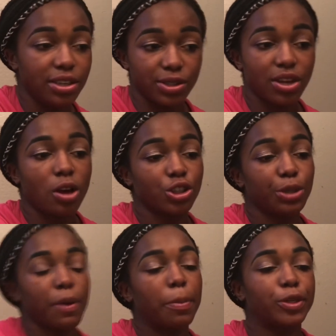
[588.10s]
no
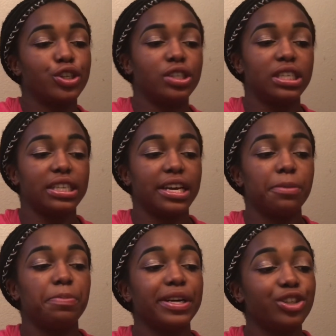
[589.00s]
scholarship opportunity there,
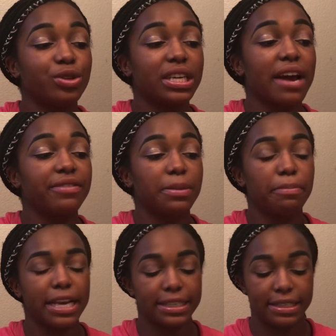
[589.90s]
but you can have an
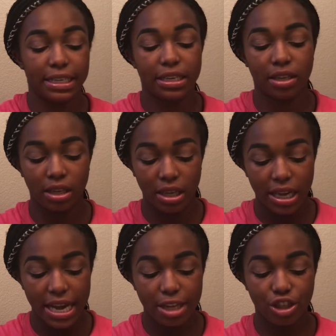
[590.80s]
amazing
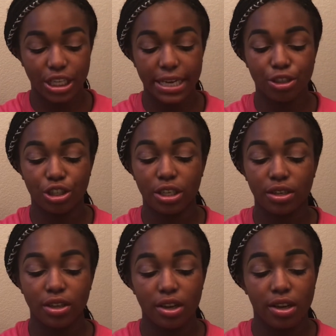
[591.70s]

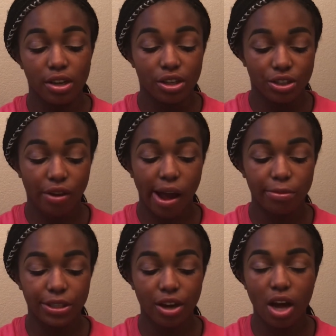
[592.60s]
education. So I
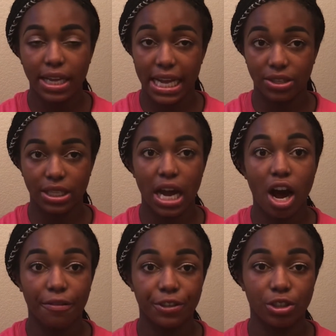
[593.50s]
would not cancel that
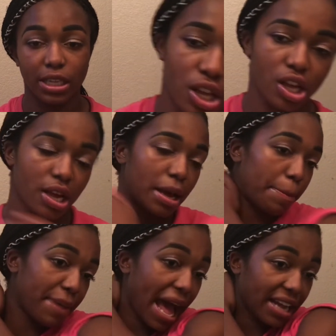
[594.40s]
off your list.
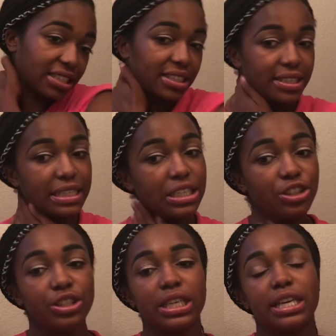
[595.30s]
Back to
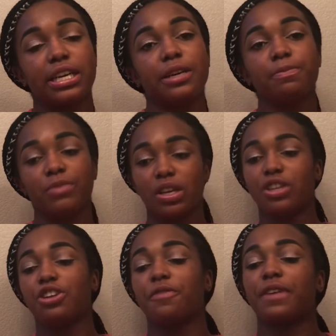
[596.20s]
senior year,
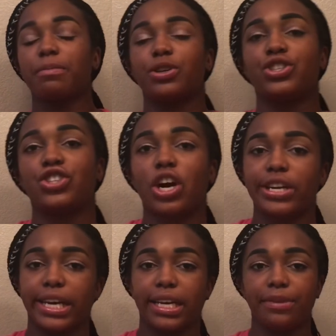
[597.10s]
November
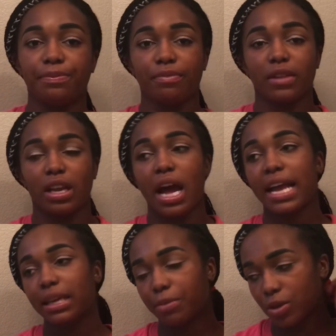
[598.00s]
started.
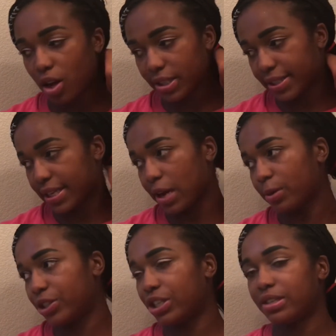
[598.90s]
I emailed all these
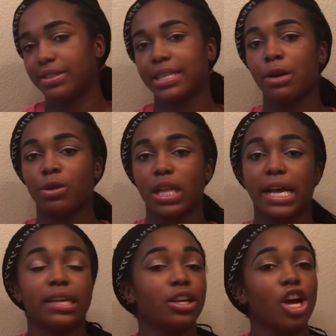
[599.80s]
coaches. They were
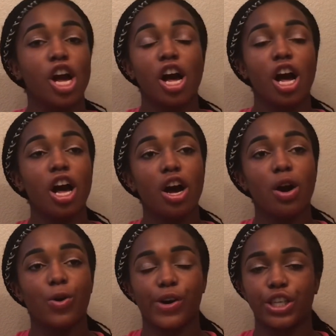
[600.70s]
like,
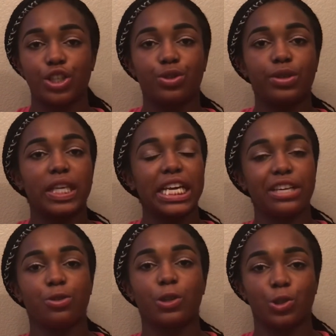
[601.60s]
oh, are you doing
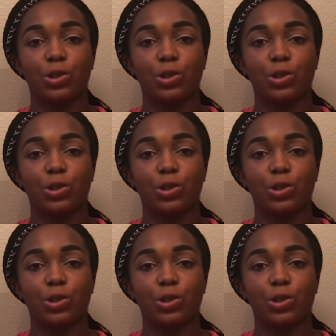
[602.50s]
indoor